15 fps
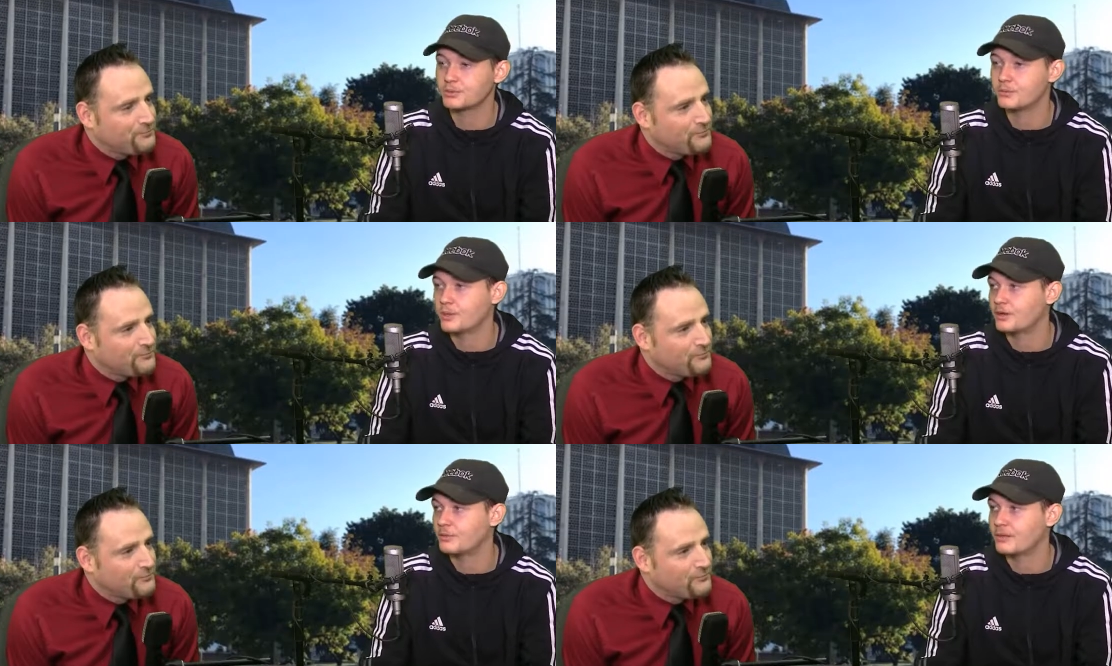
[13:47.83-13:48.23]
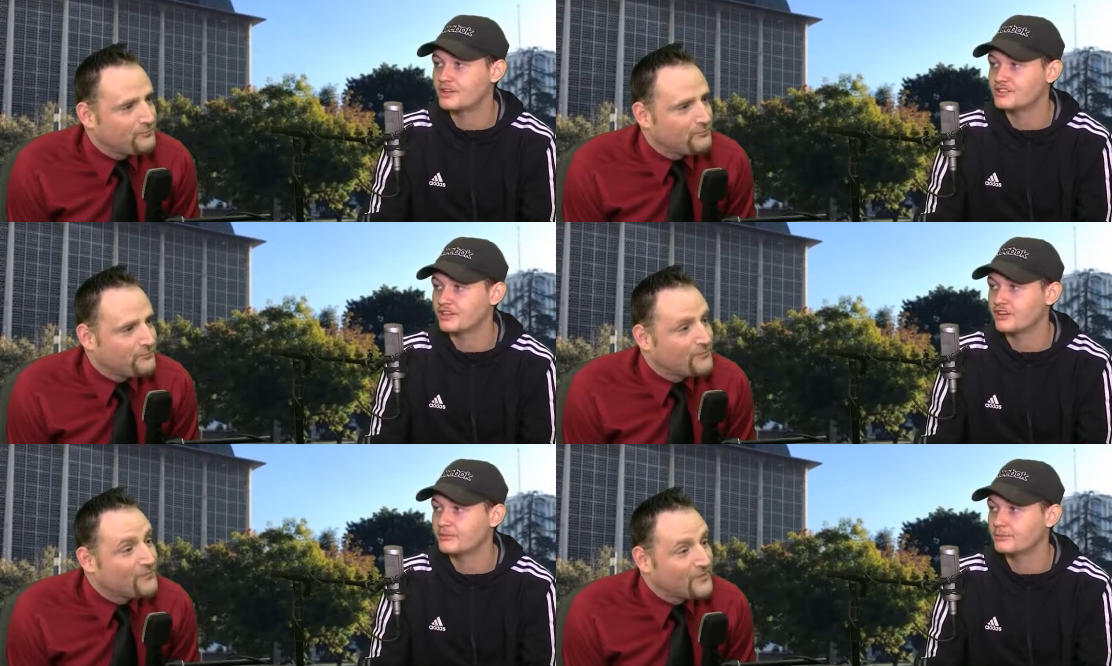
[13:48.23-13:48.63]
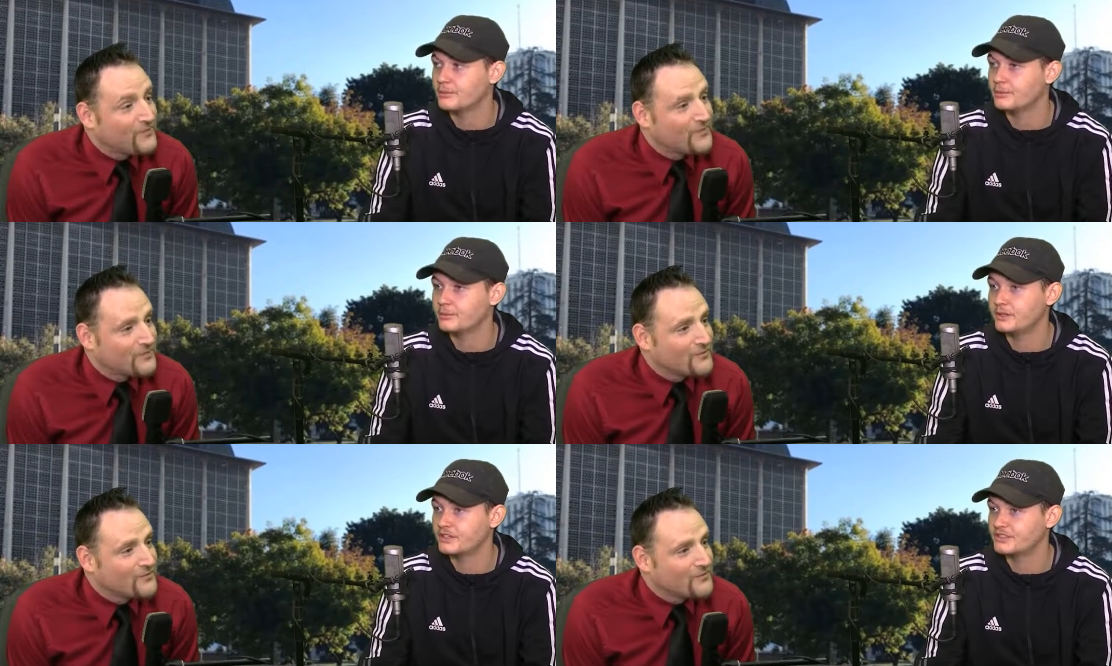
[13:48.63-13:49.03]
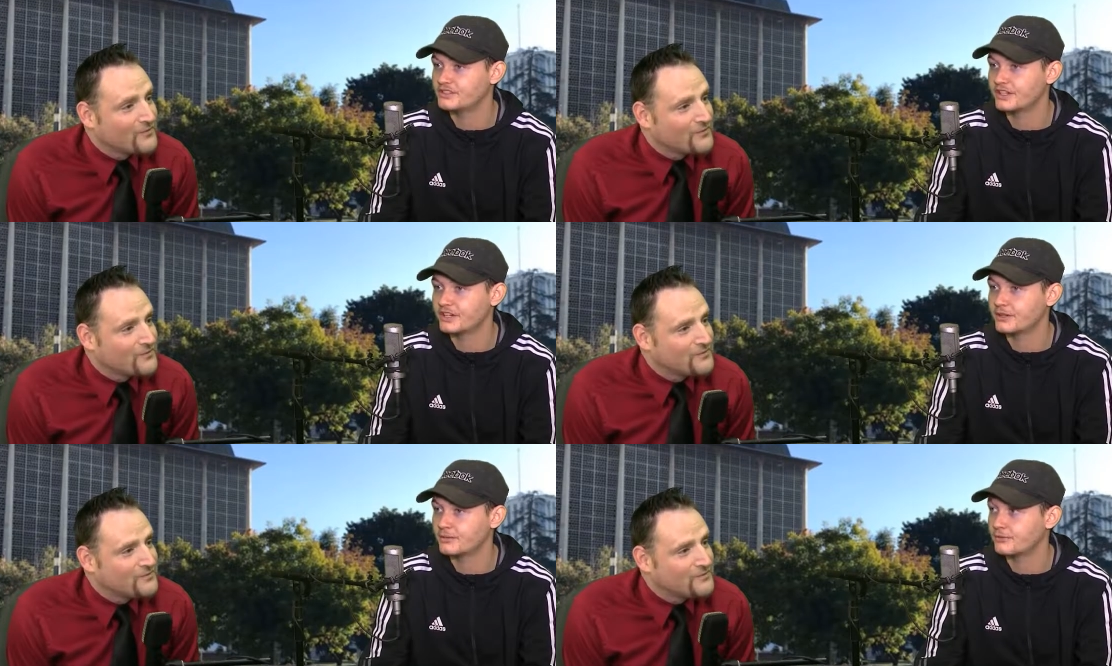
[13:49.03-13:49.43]
Speaker 1: promoting myself maybe we could
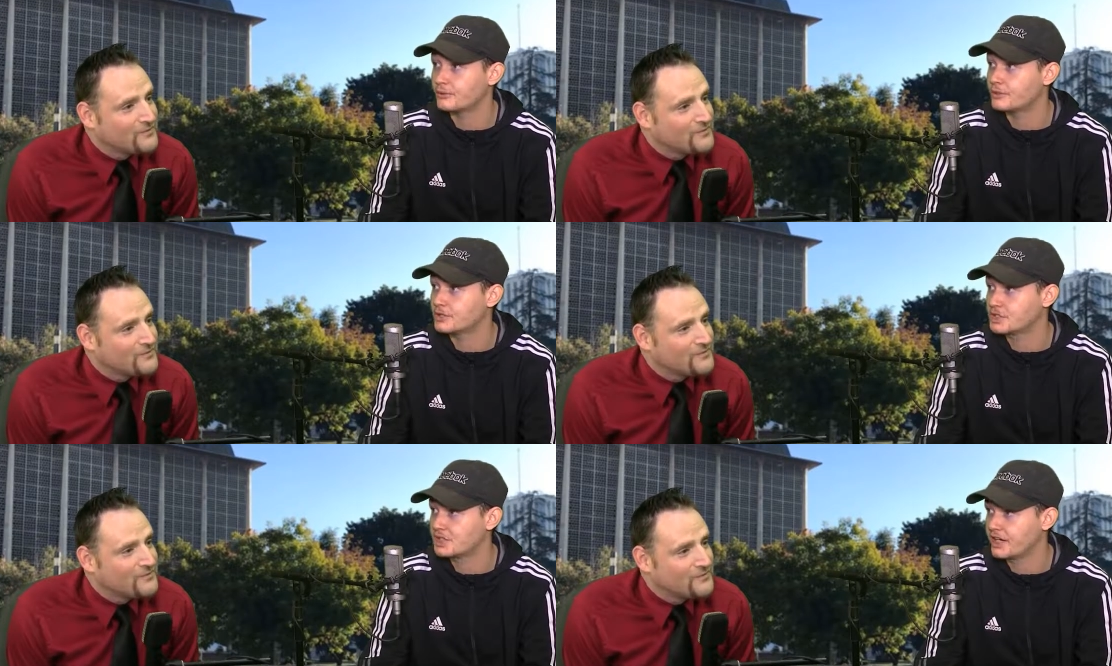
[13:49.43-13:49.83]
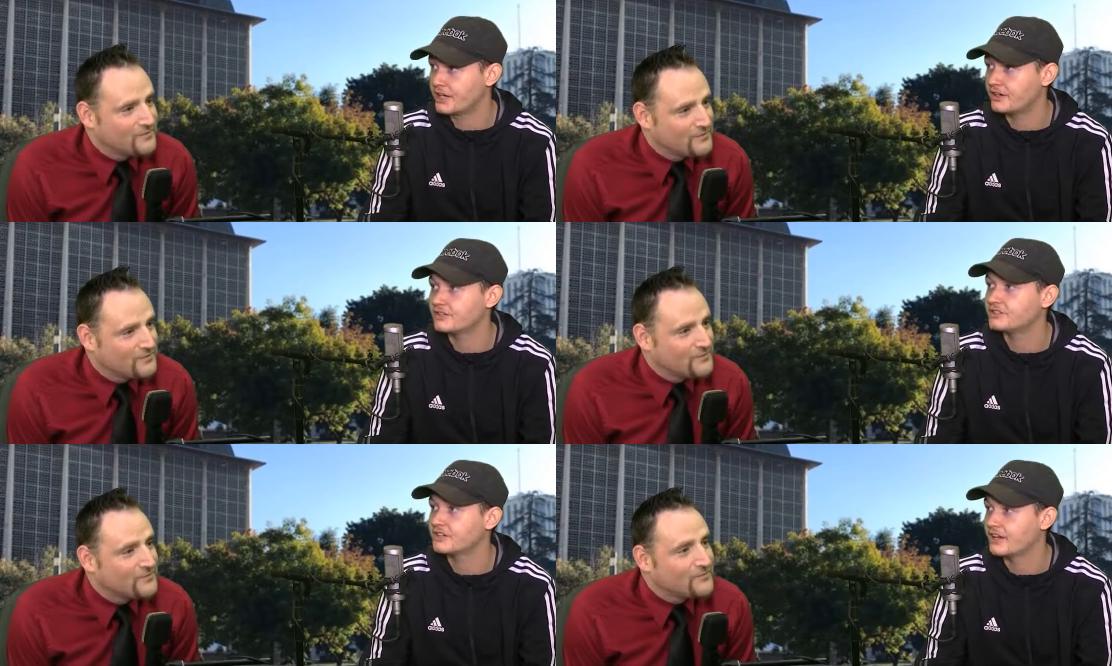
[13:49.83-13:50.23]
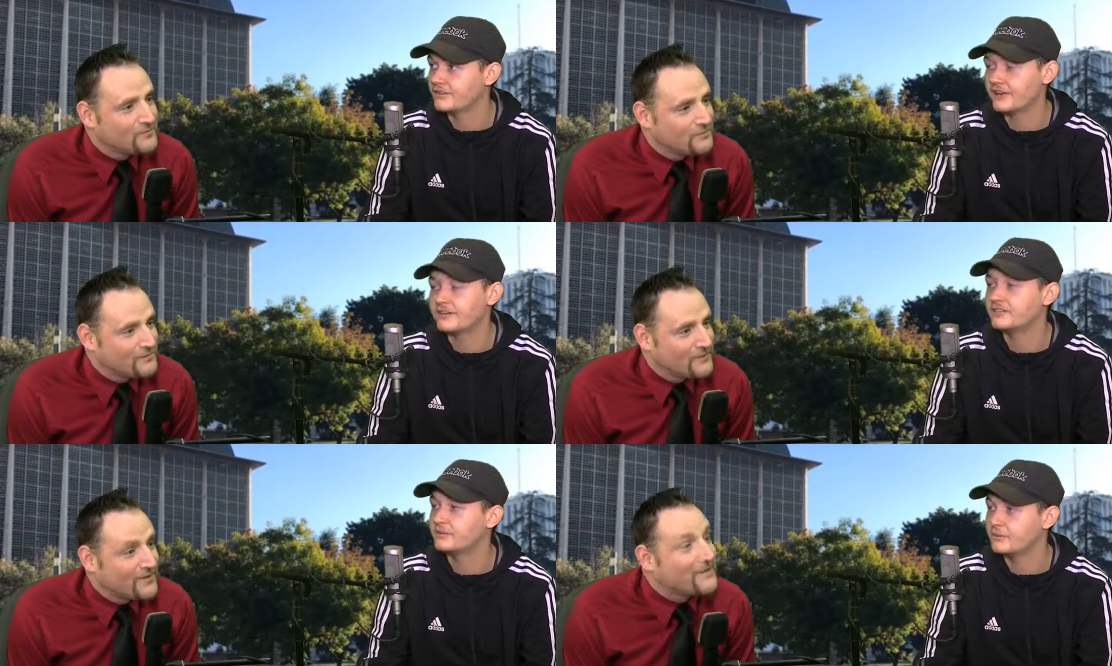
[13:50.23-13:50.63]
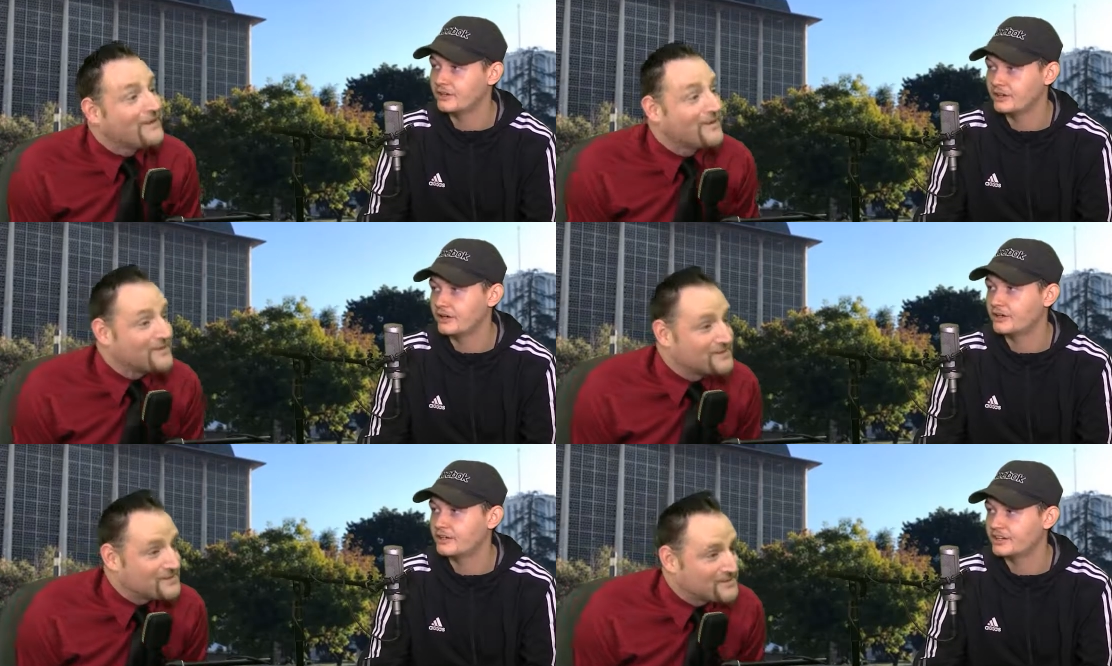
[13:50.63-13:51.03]
set up four chairs and have everybody
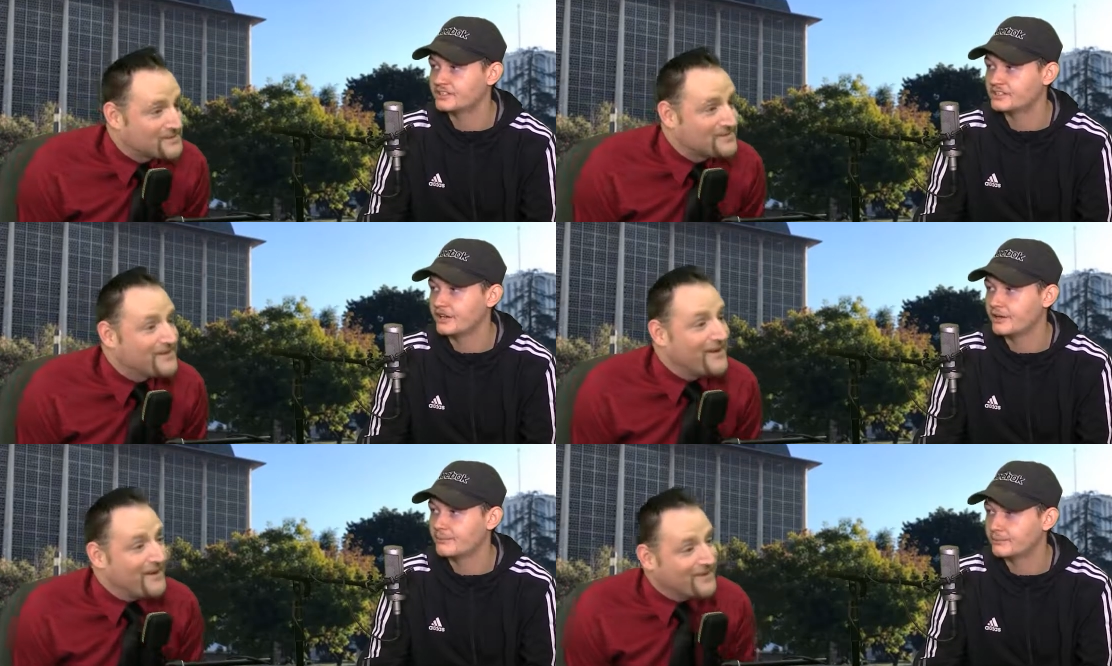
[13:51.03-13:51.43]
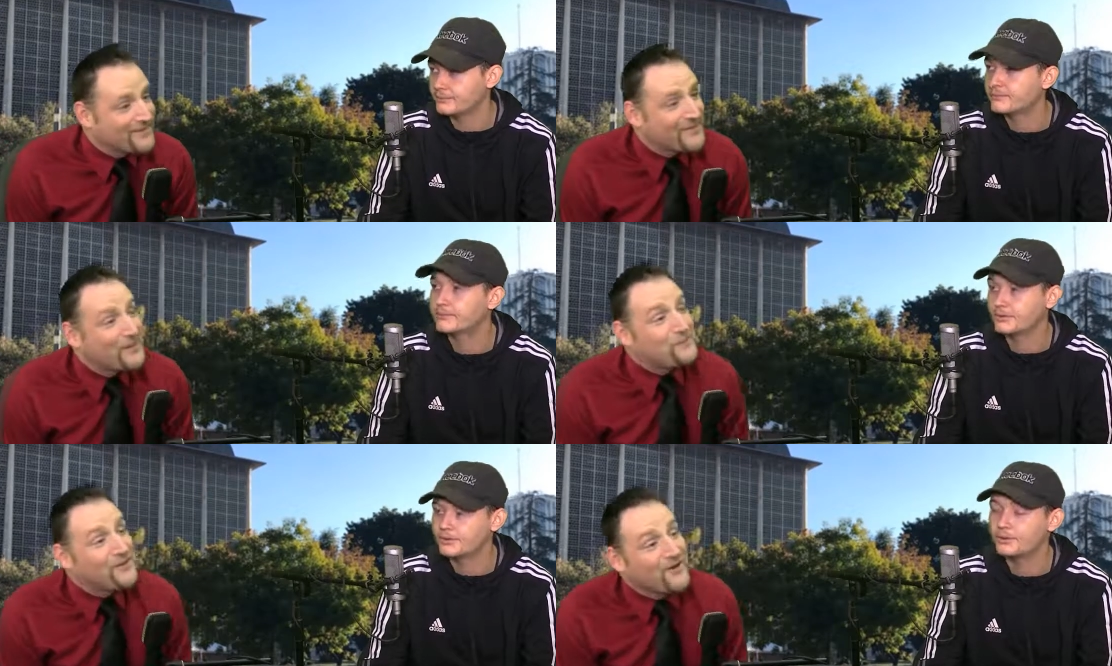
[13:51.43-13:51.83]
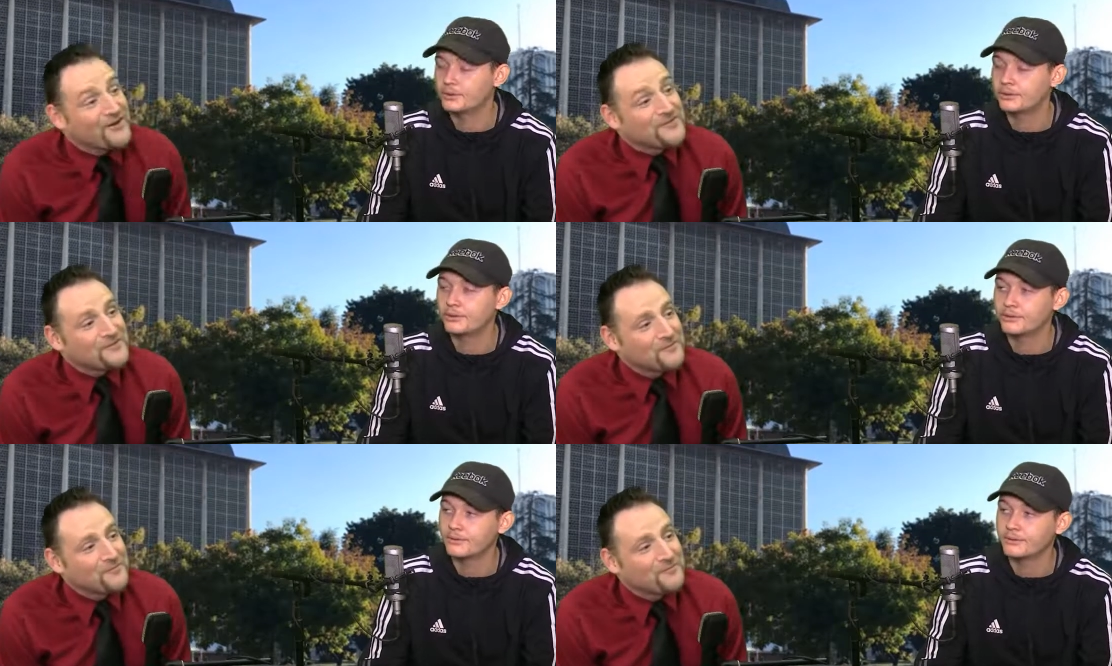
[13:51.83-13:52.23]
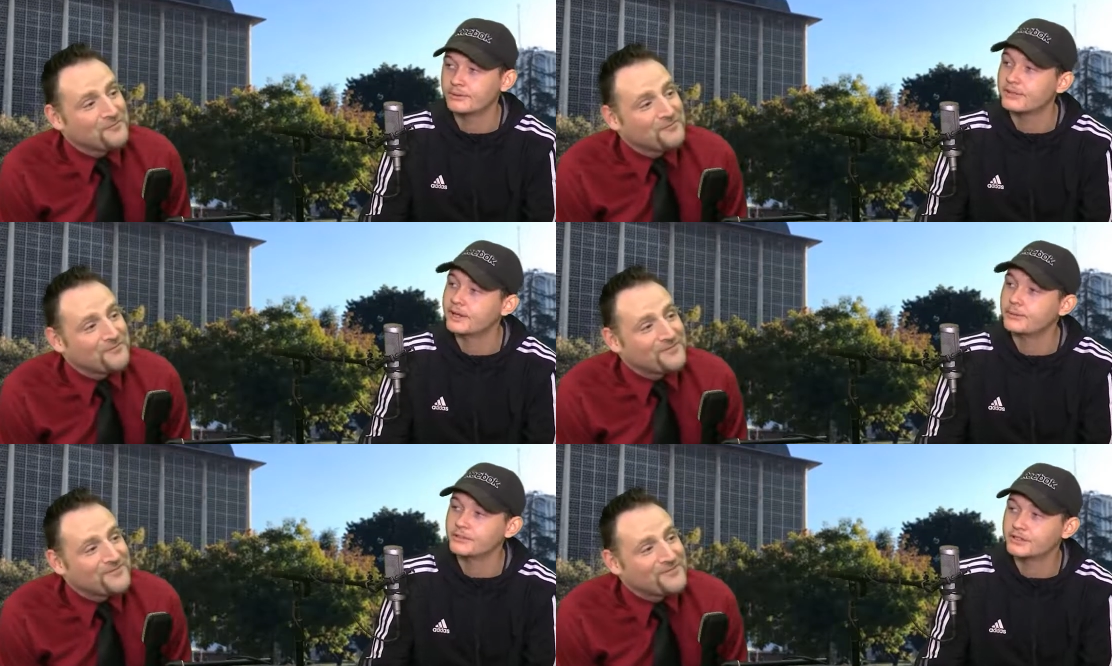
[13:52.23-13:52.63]
on next time yeah that would be cool. awesome
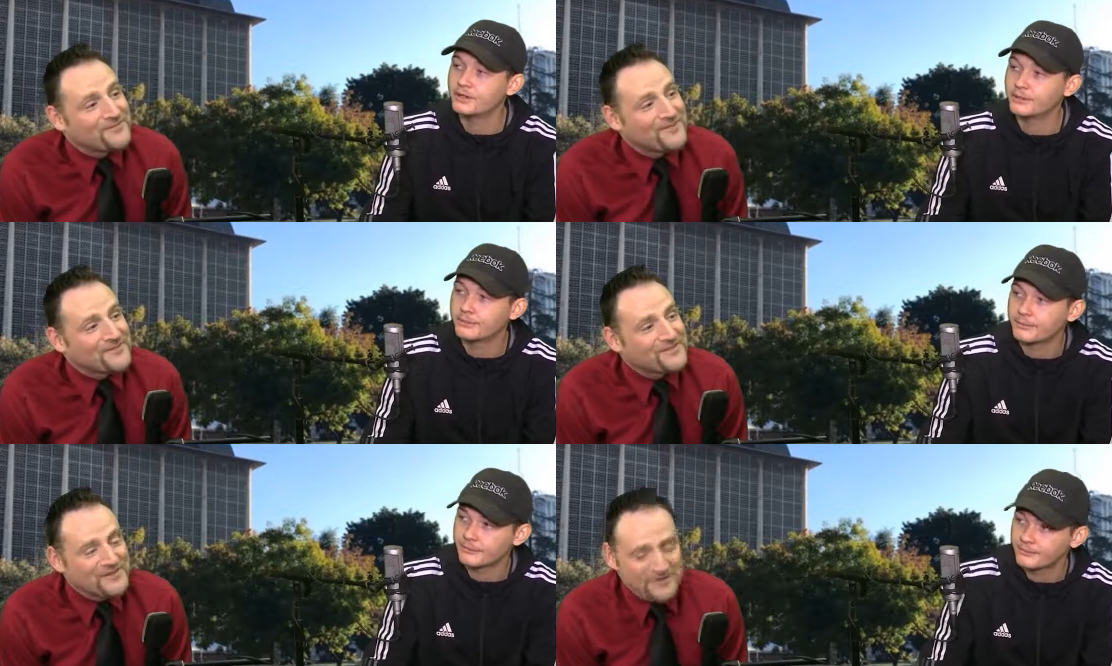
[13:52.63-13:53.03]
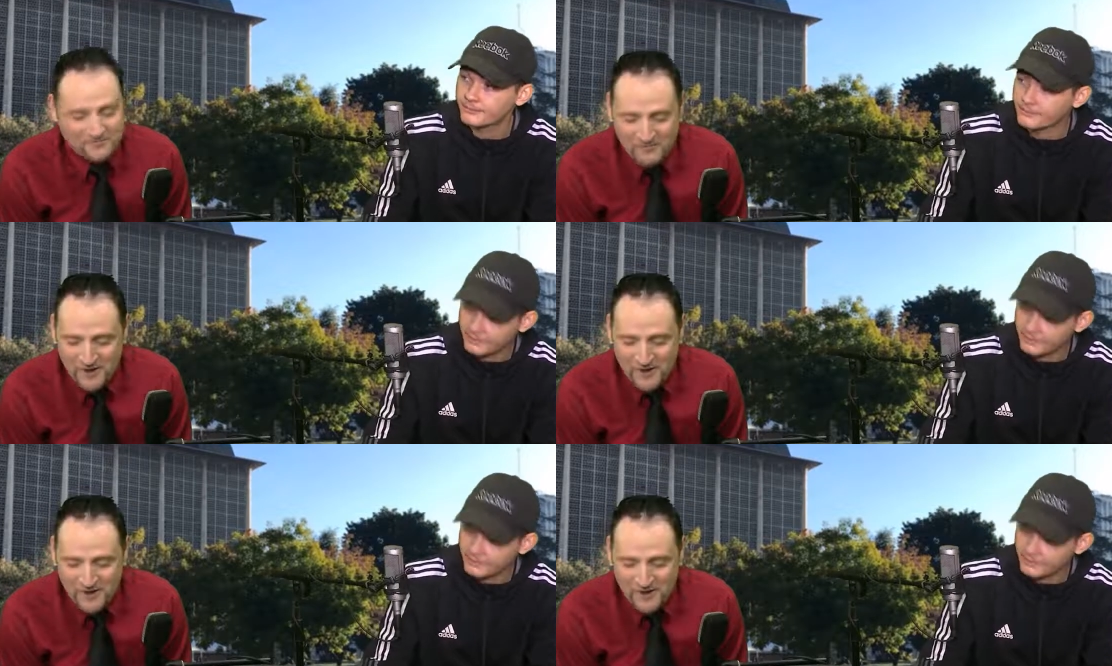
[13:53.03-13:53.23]
That'd be dope. Sounds good.